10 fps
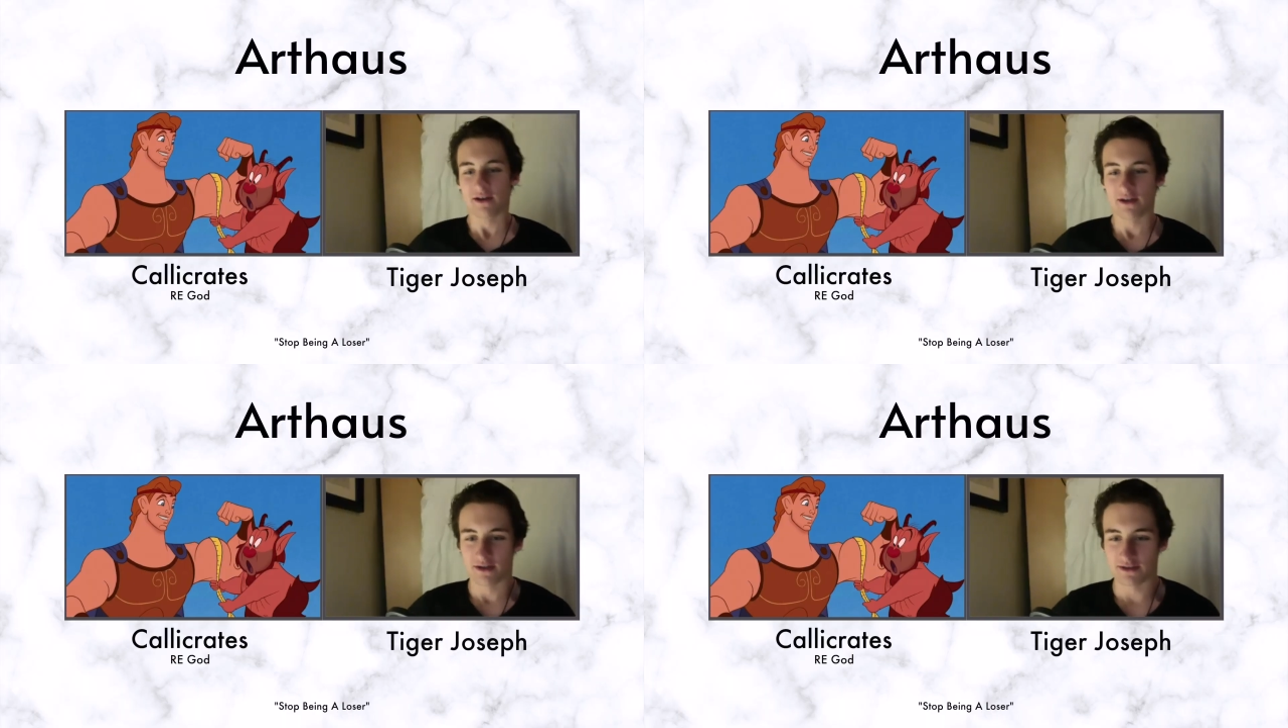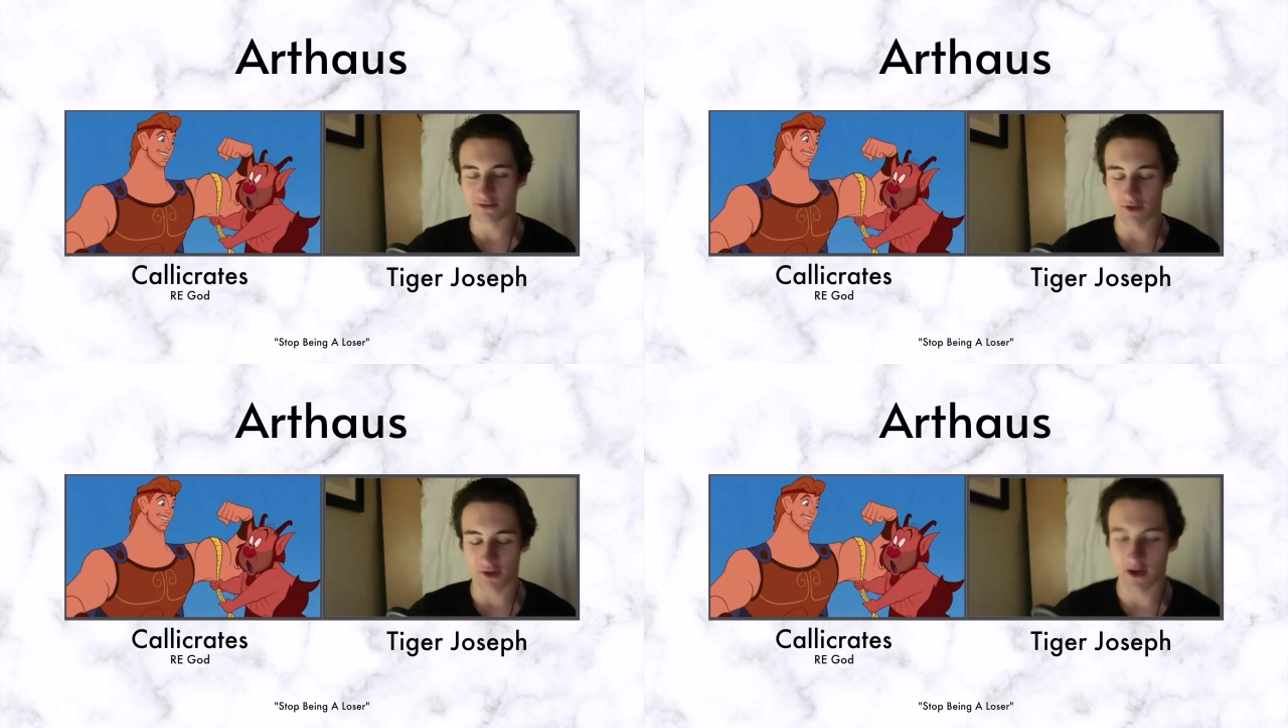This is
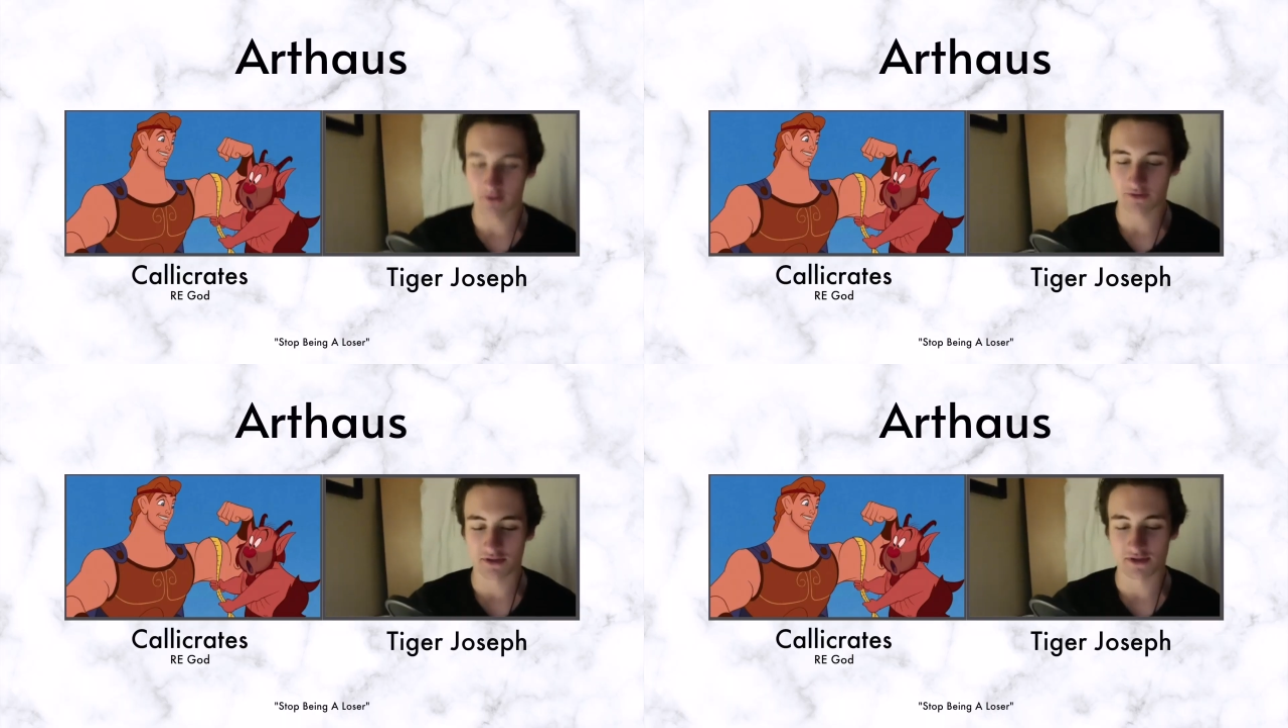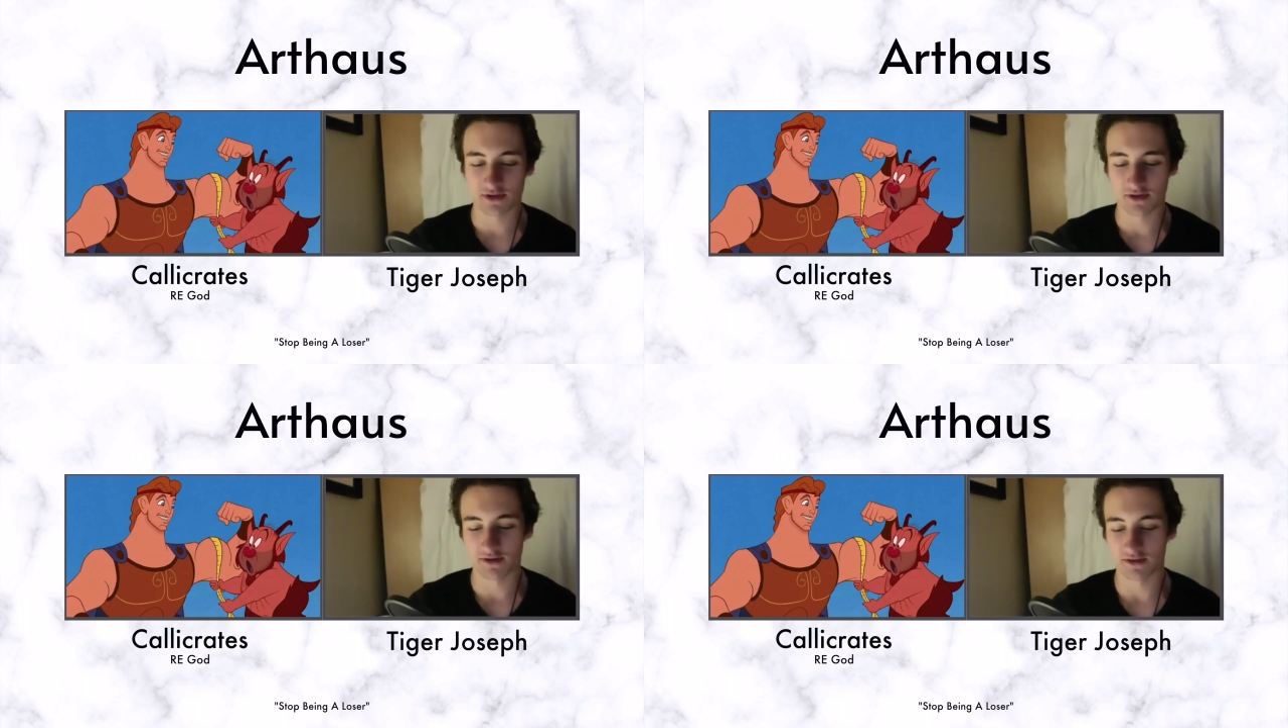Arthaus.
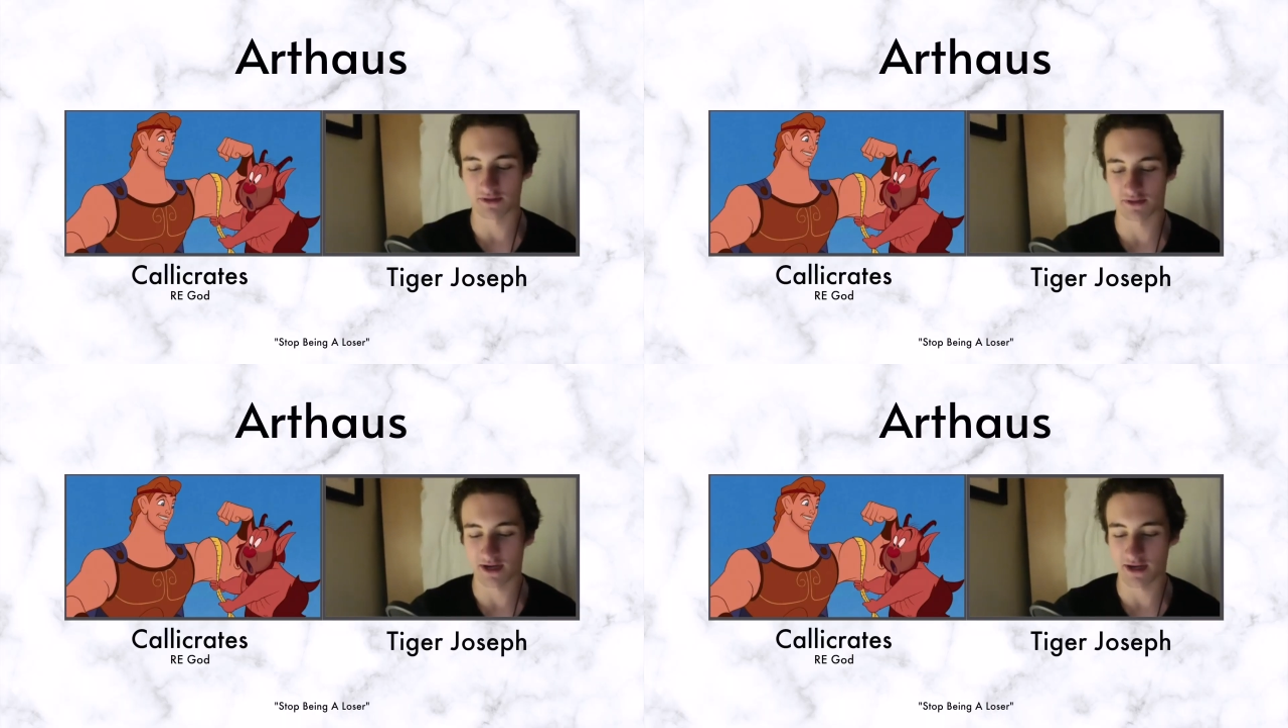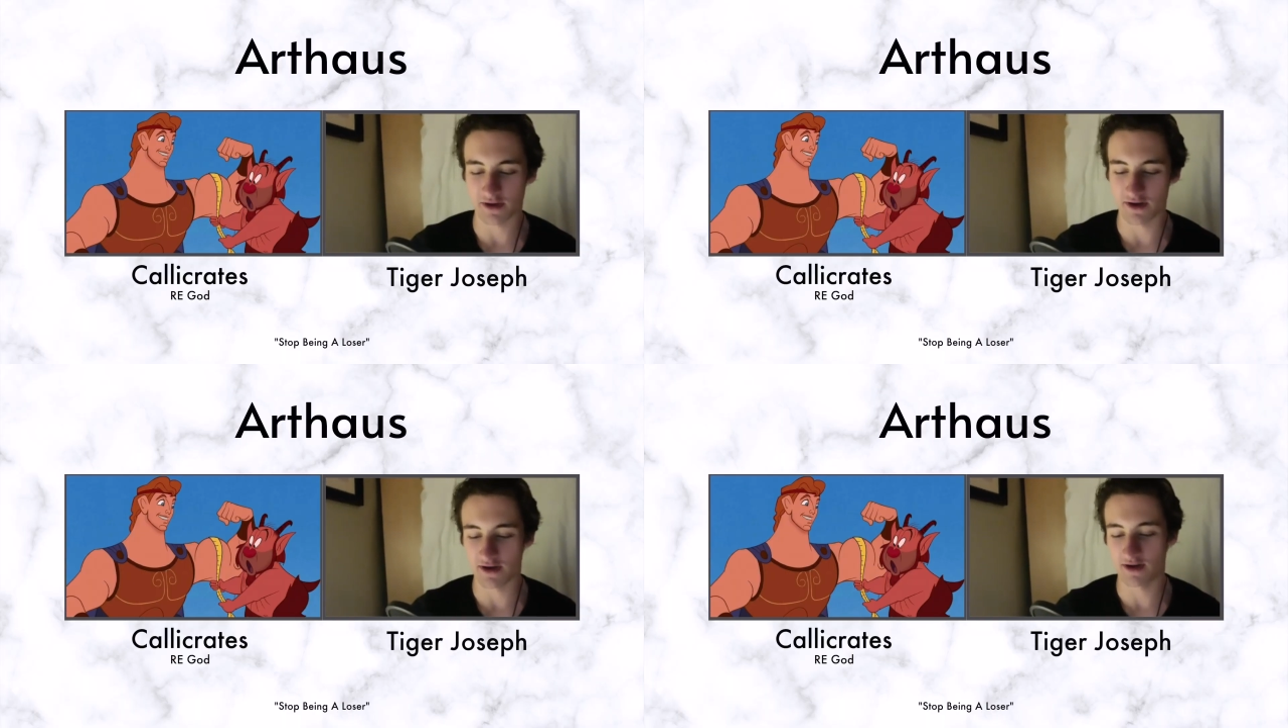This is
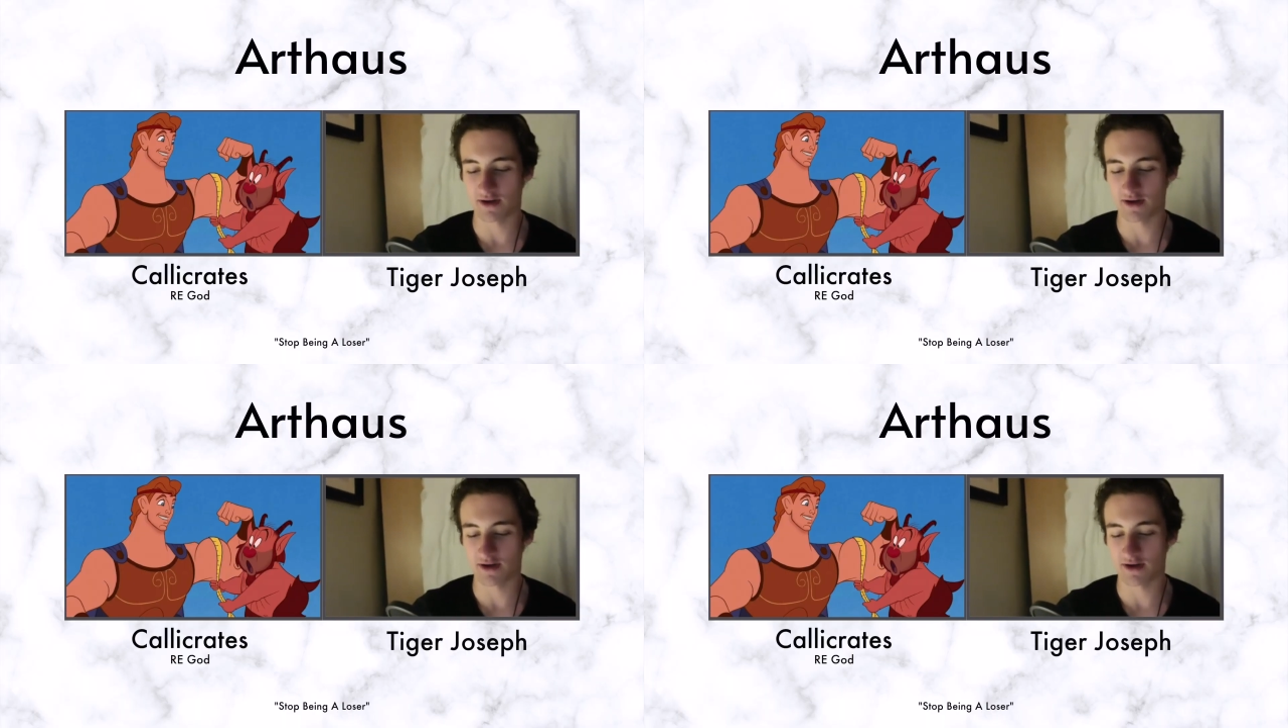Tiger.